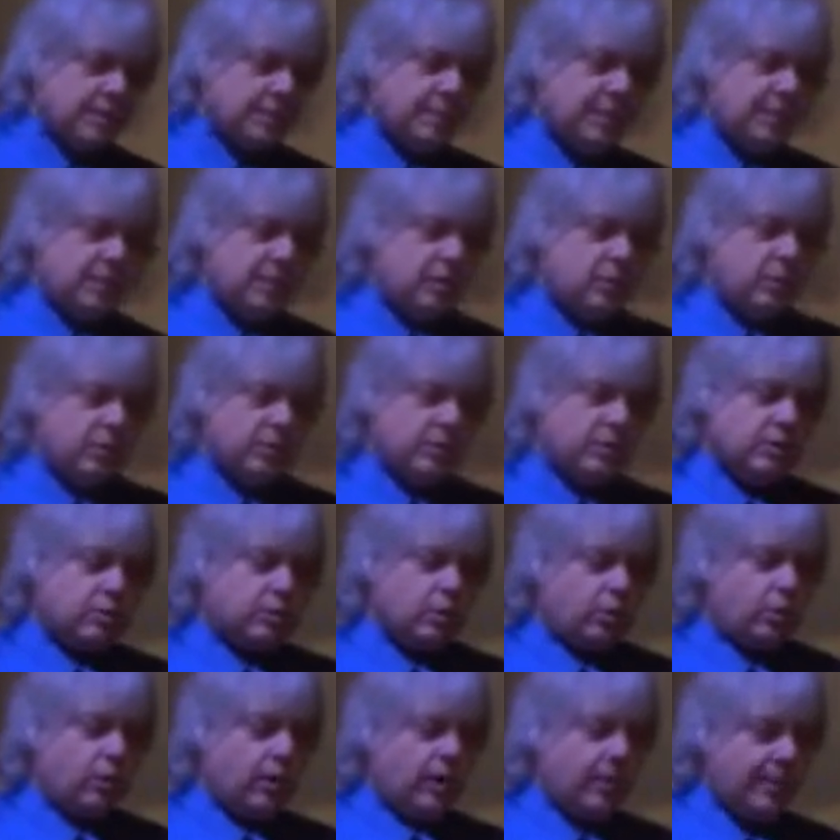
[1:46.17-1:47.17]
me to a
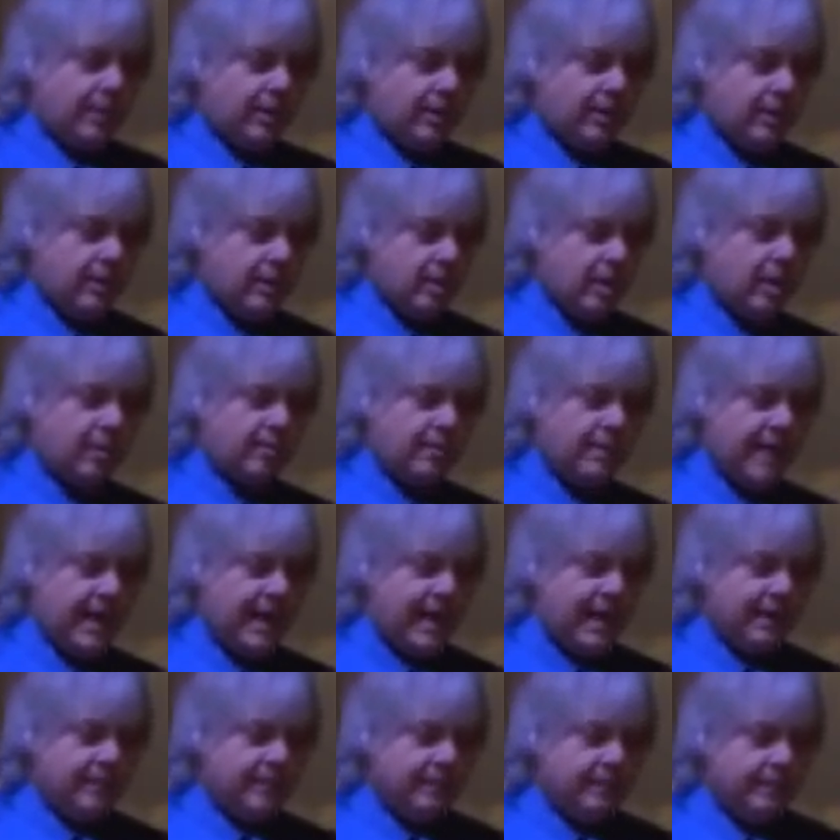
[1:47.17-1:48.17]
story about a young
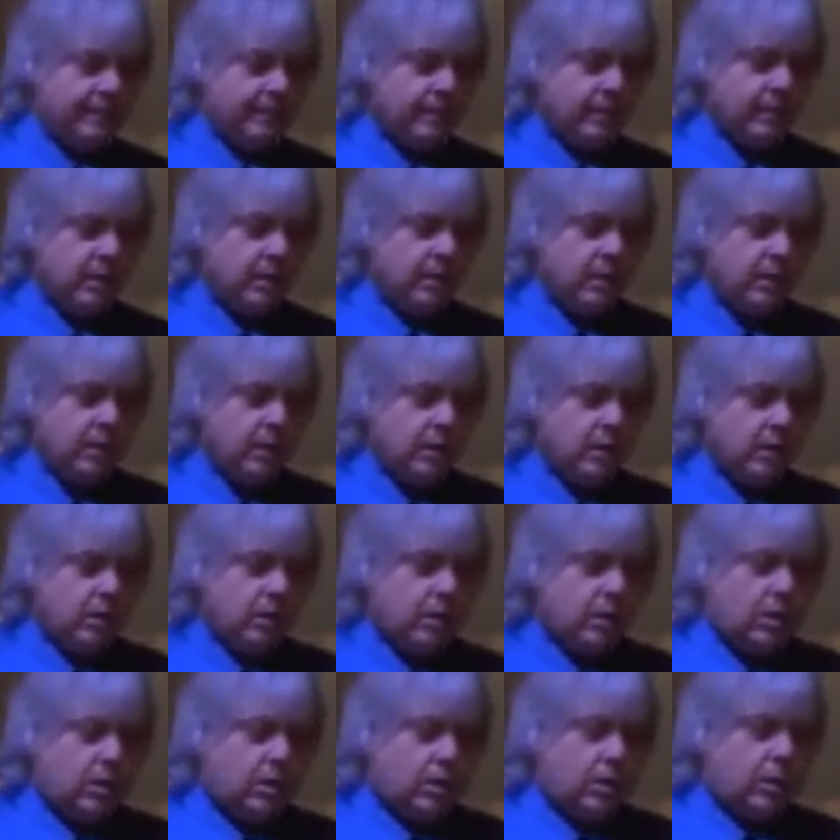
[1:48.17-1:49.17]
man
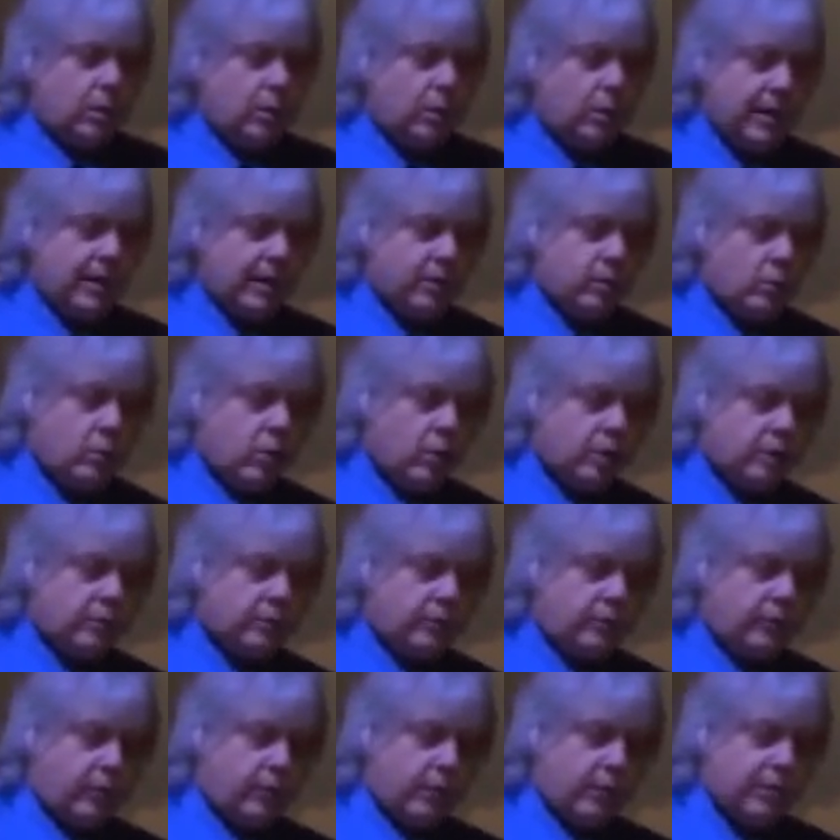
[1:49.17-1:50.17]
who had worked
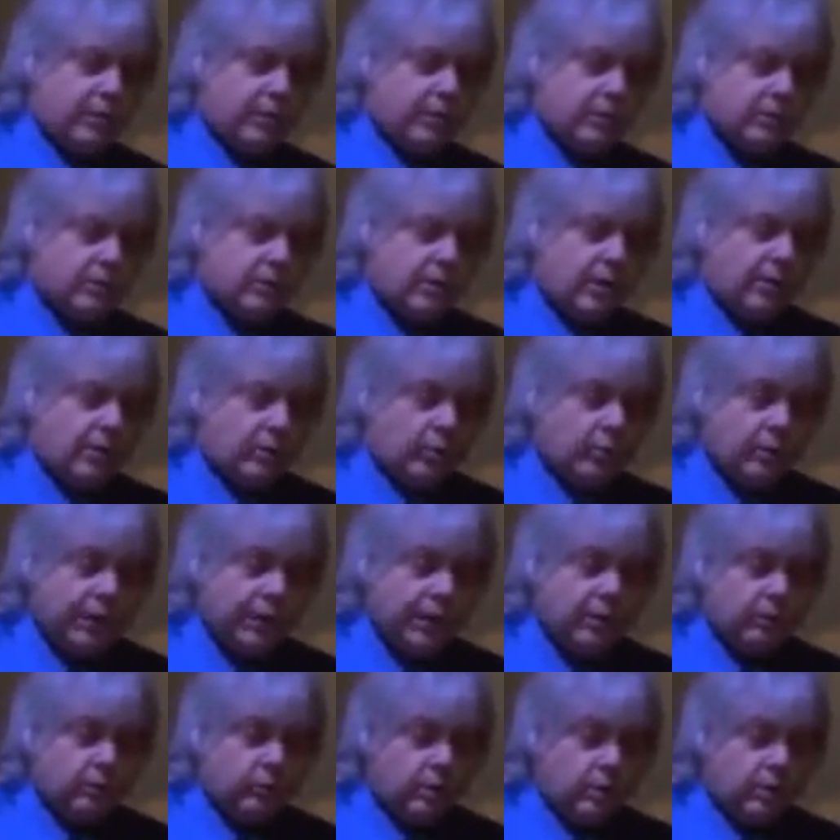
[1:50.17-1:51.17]
for years on the
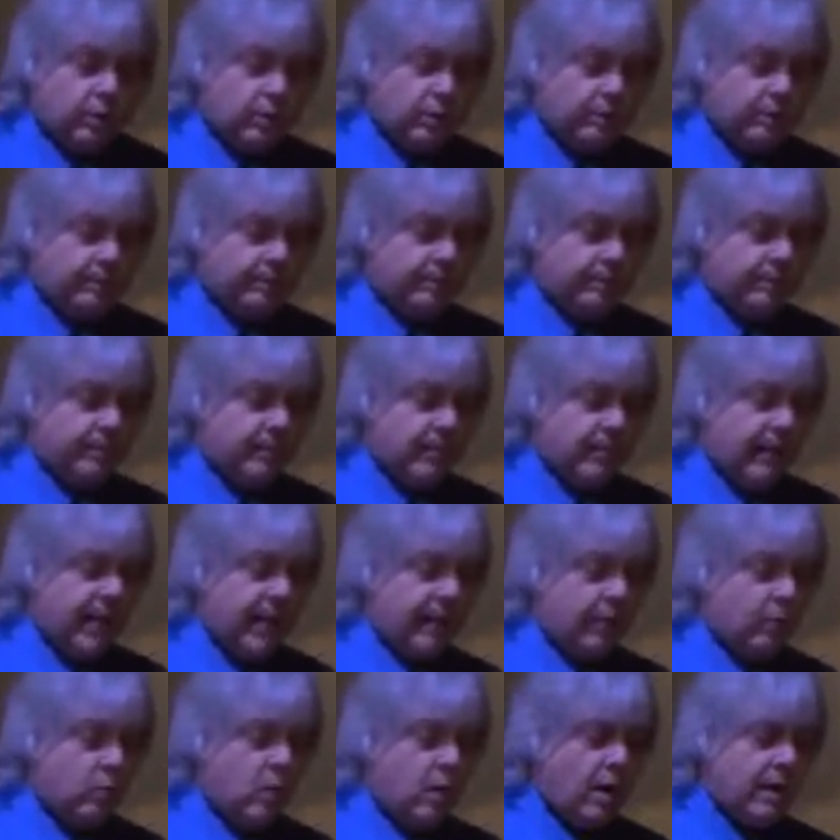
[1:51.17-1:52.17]
railroad
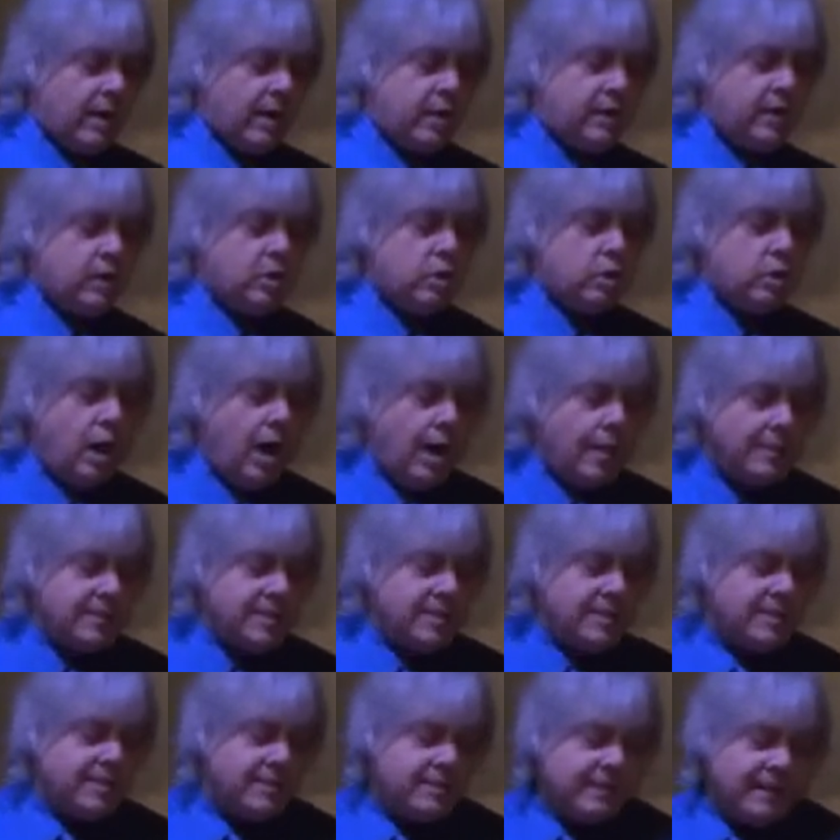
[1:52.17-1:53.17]
and wanted a job
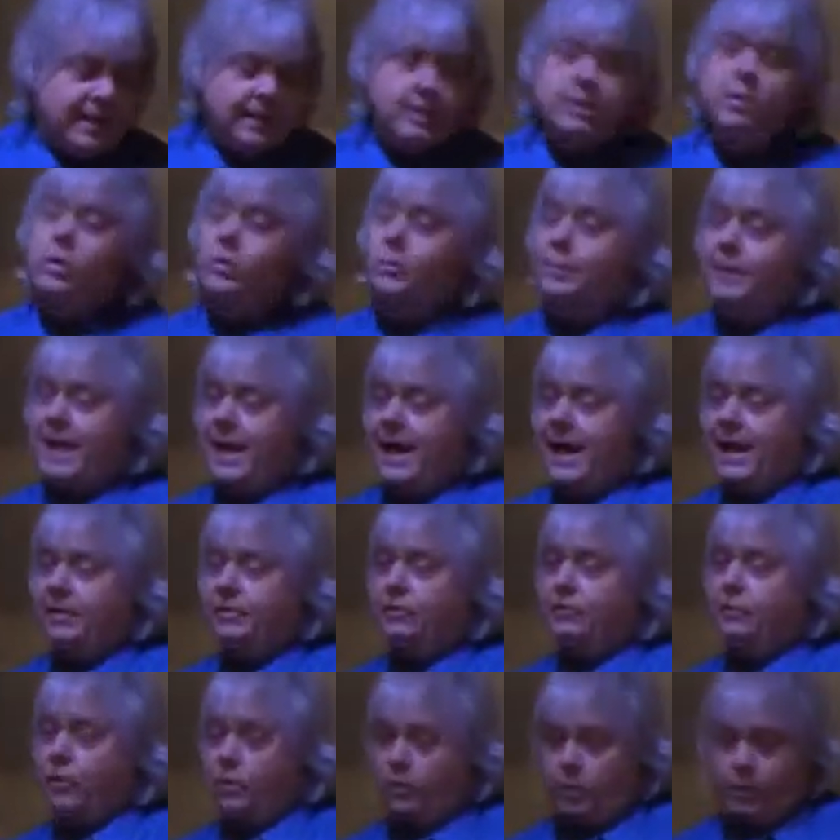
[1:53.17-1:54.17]
as a
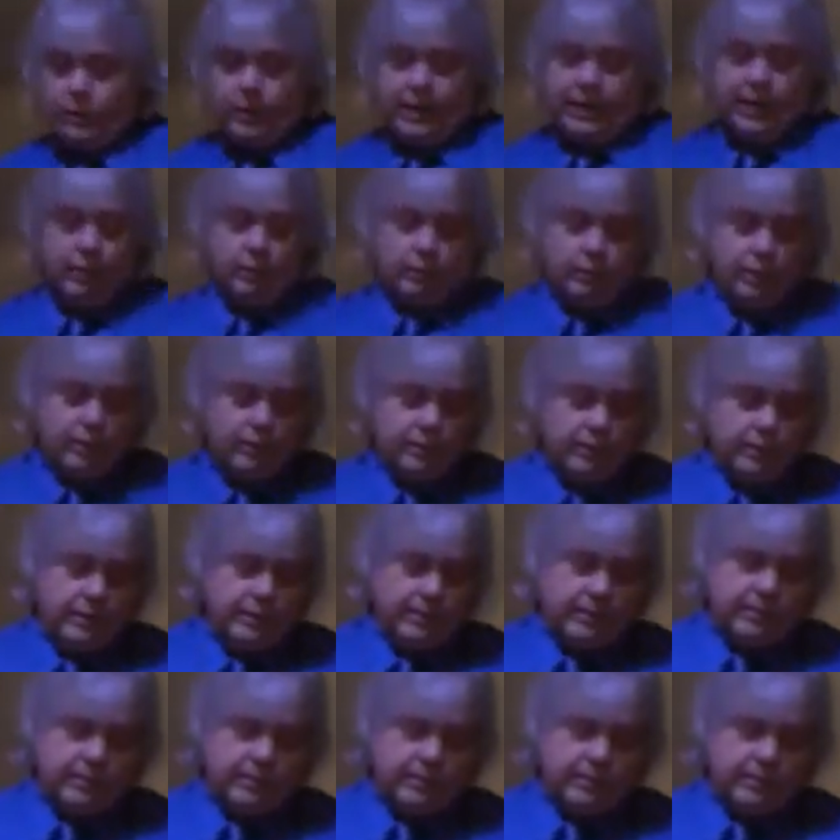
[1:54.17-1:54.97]
signalman for the railroad.